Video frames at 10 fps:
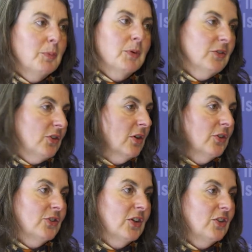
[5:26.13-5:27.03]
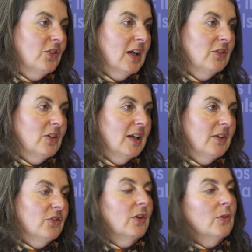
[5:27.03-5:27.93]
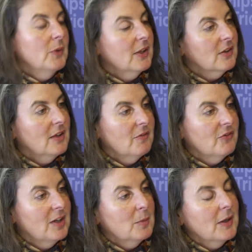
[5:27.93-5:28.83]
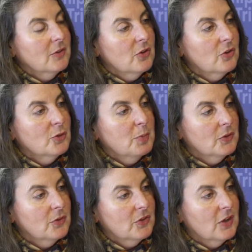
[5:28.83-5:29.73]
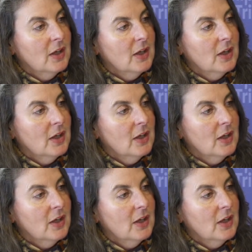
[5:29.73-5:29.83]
practical a study schedule is, so that we can then feed back to the sponsor.